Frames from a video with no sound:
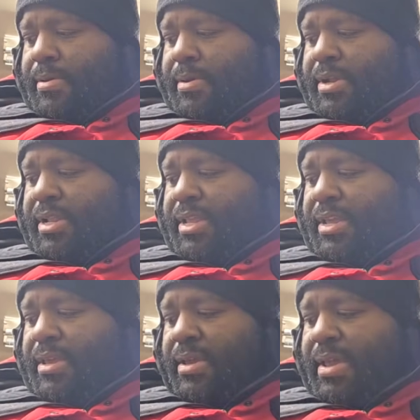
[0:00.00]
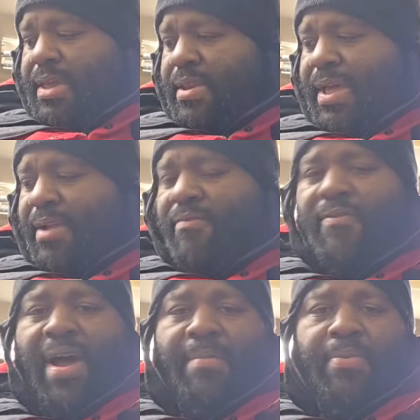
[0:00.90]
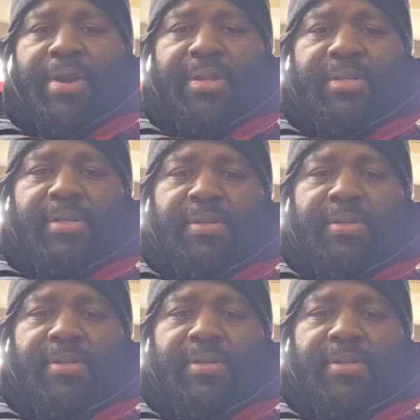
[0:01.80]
clinky and like vibrates,